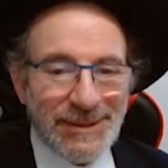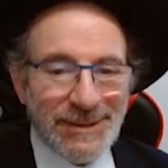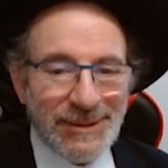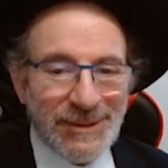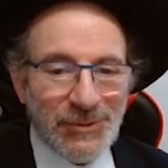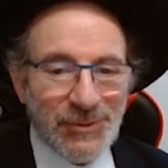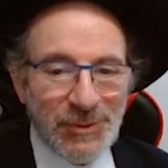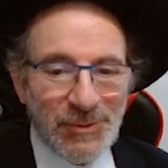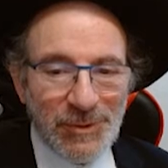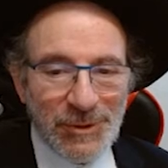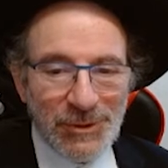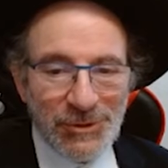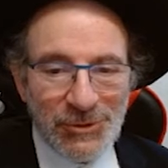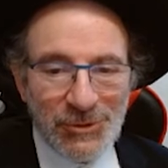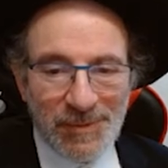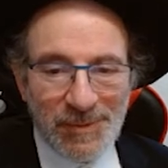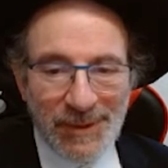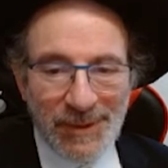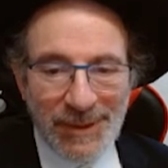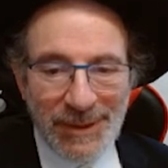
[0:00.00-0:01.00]
We want
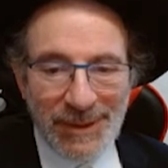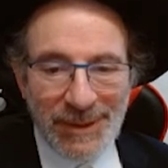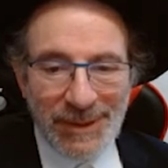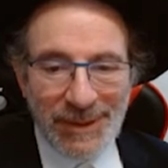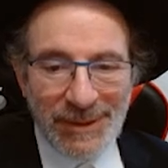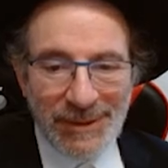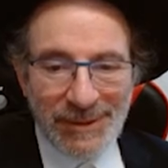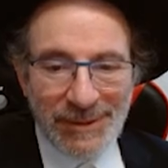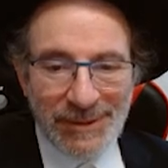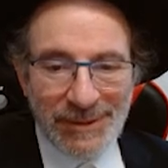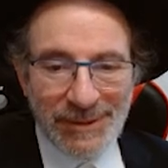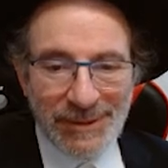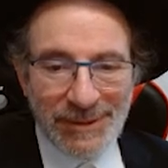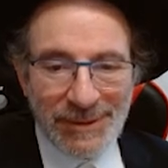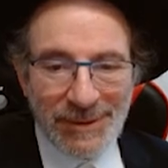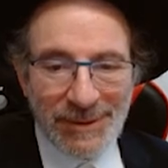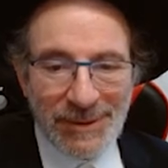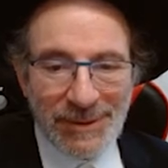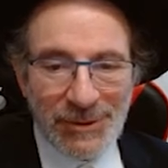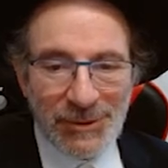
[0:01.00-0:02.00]
to play
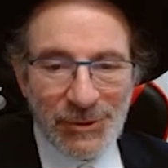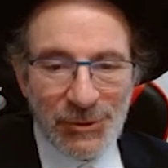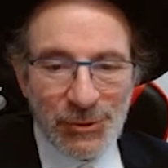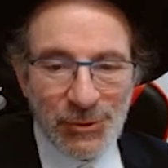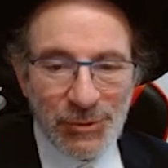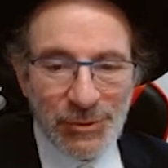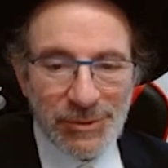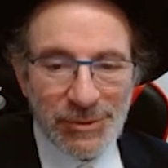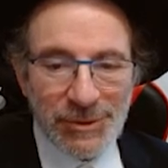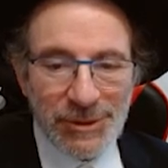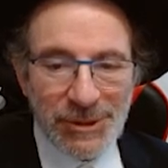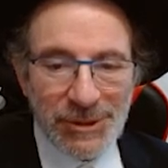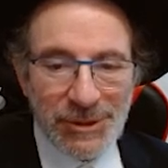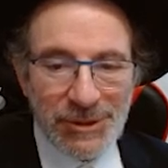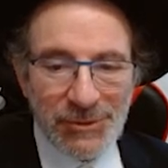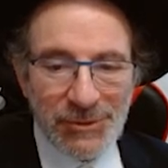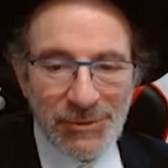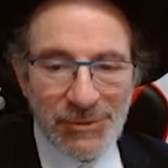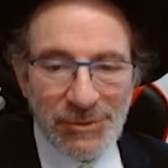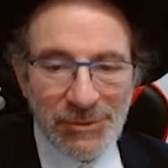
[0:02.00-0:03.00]
rook
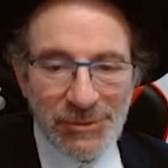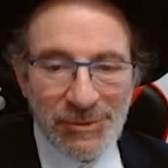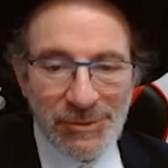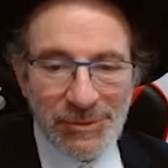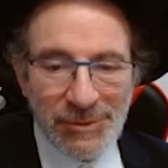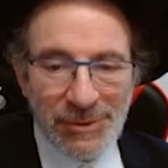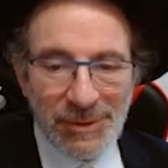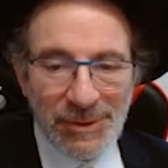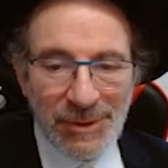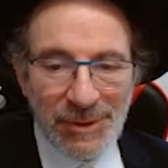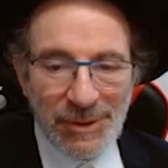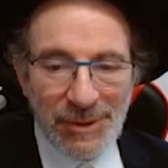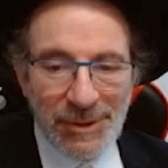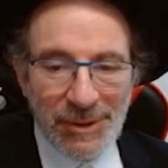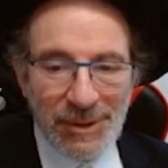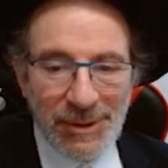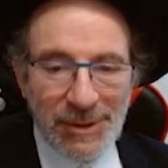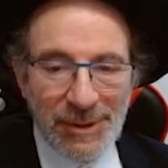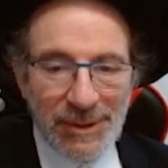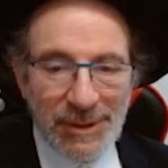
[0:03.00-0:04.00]
G2,
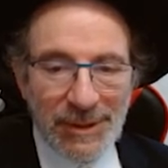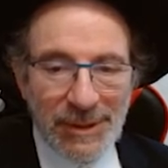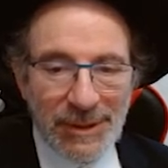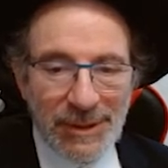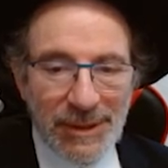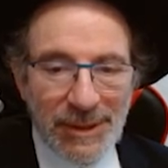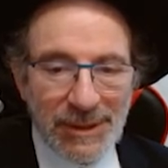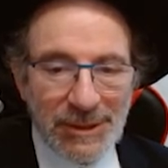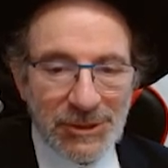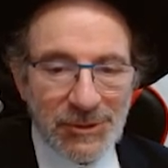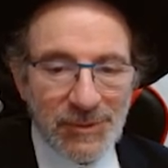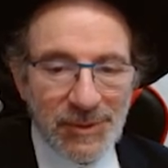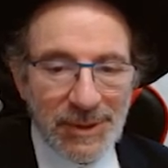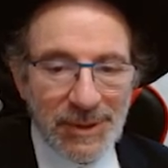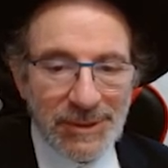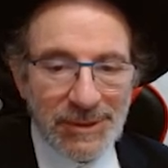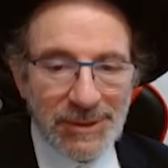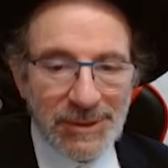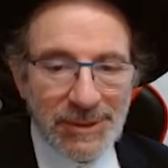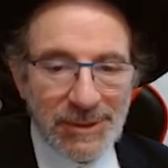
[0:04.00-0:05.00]
king
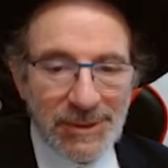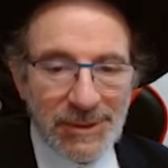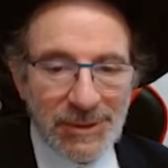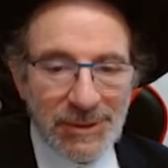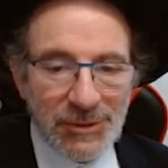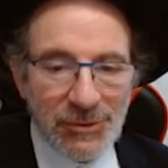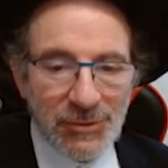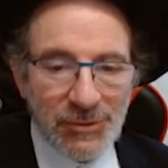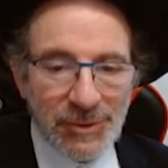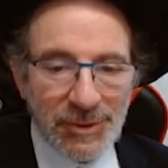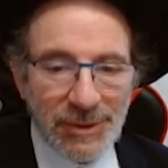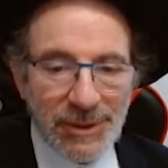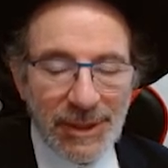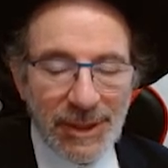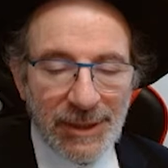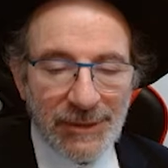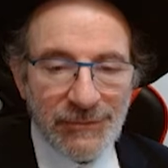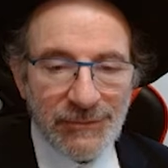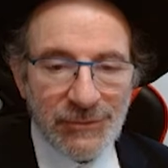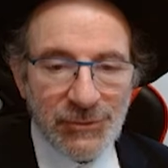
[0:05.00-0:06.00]
H1, rook
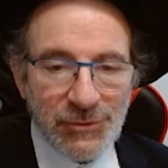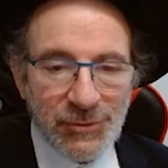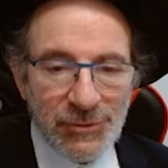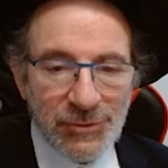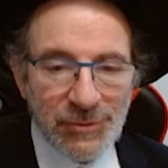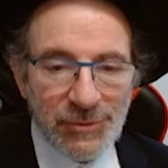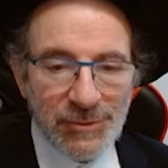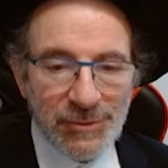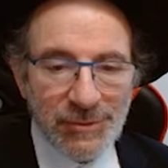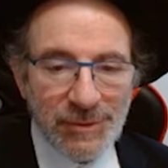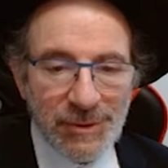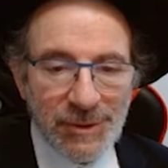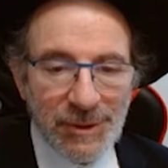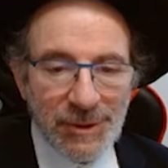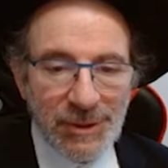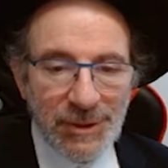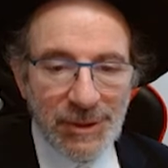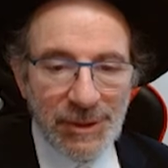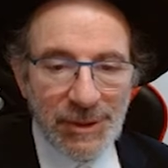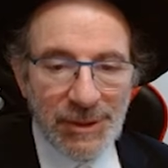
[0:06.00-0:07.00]
F2
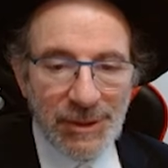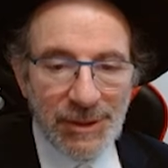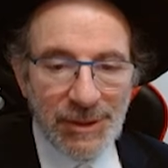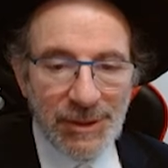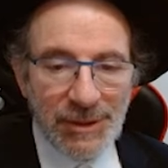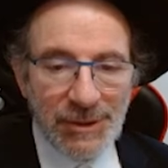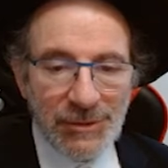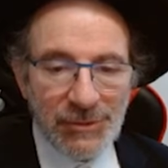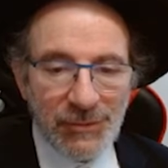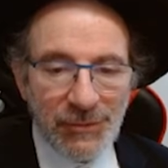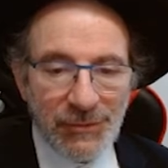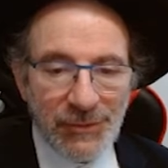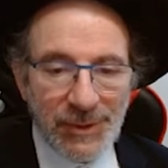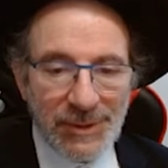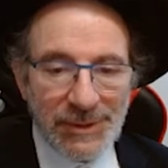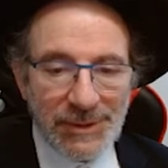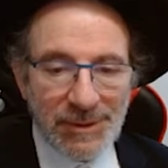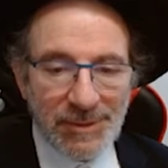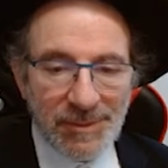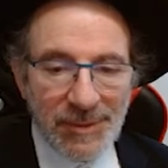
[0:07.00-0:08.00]
to
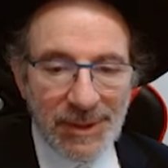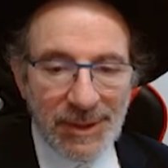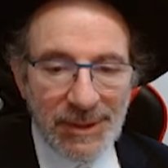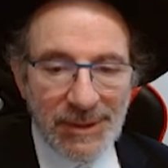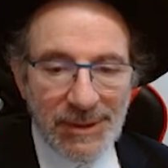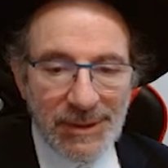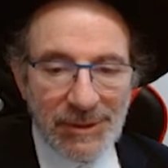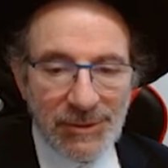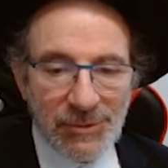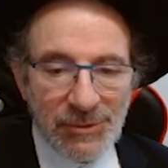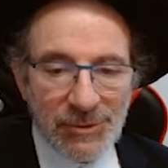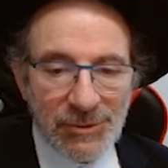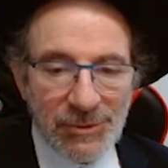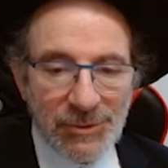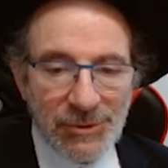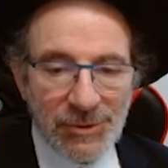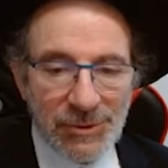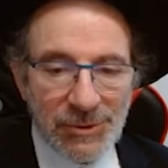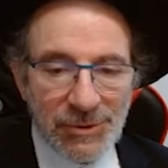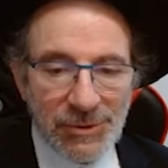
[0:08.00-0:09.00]
threaten mate in
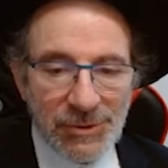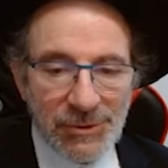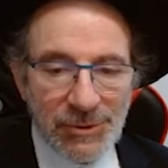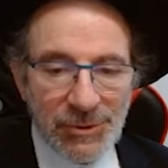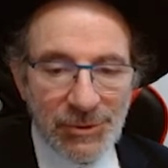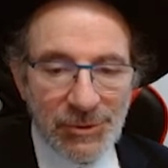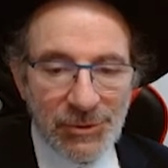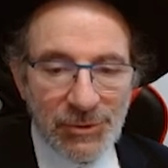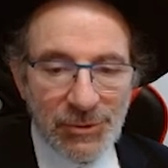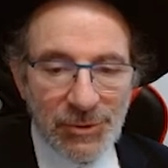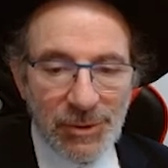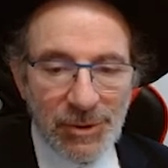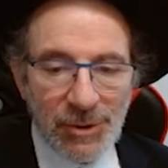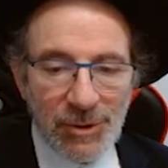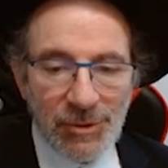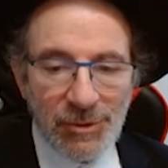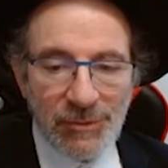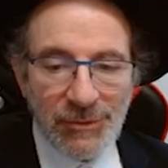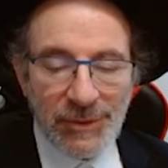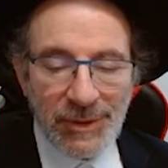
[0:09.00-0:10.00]
order not to
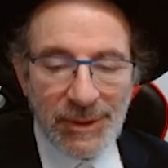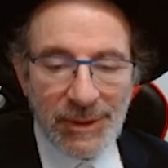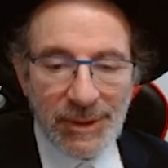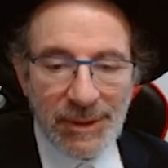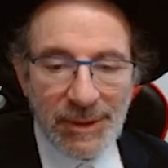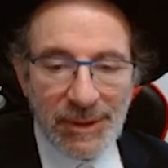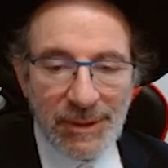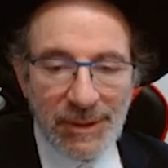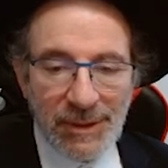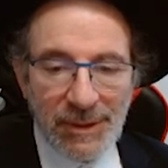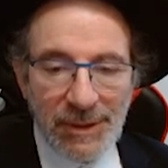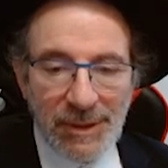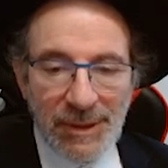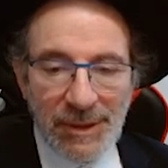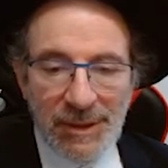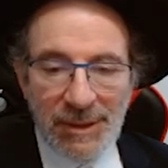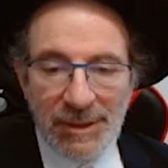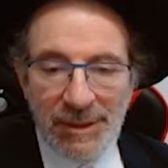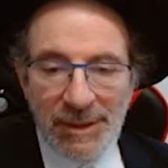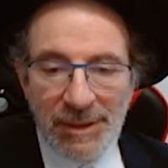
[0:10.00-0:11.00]
allow the king.
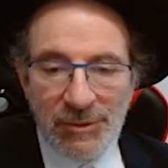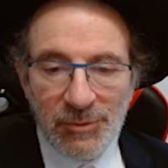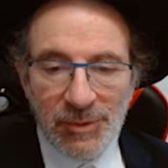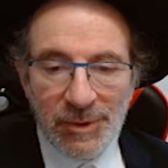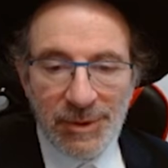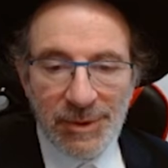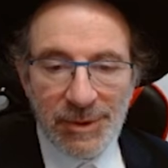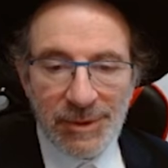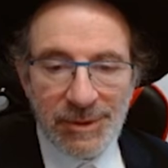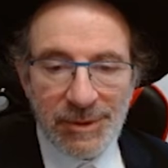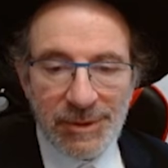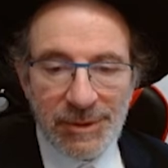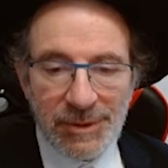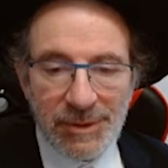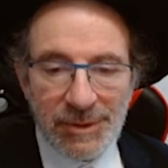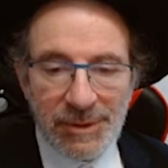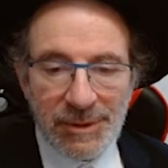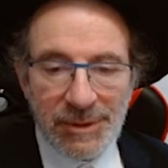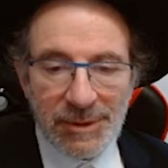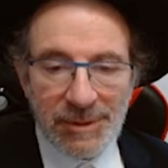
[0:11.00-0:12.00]
It will not
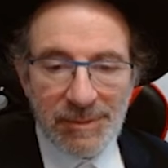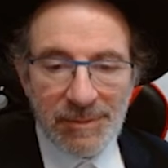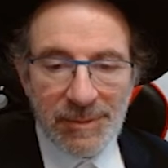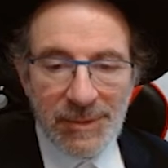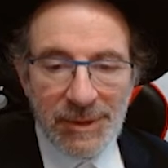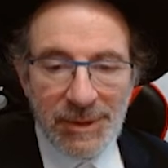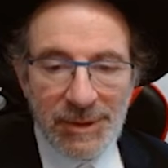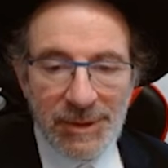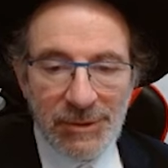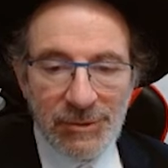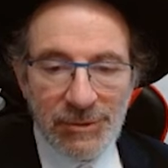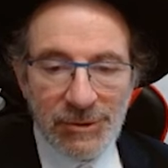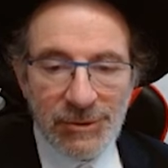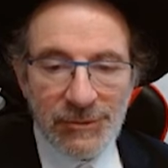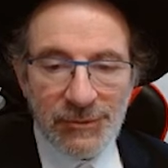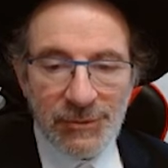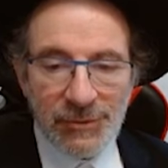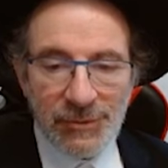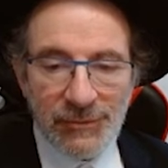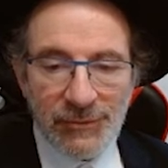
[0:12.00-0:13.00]
be
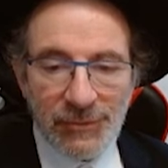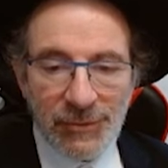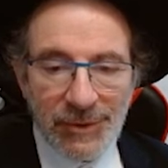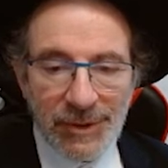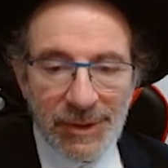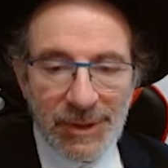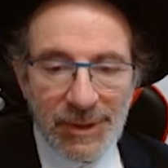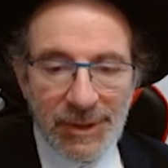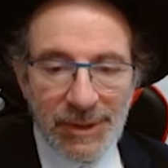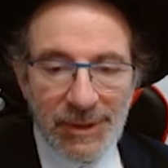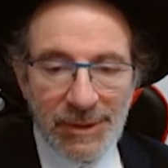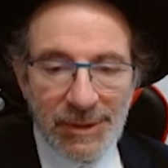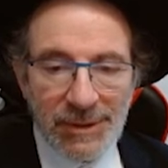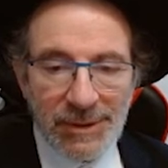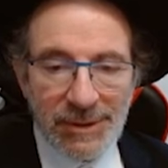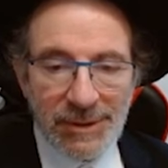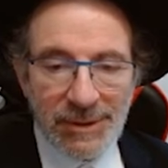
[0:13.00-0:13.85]
useful for the king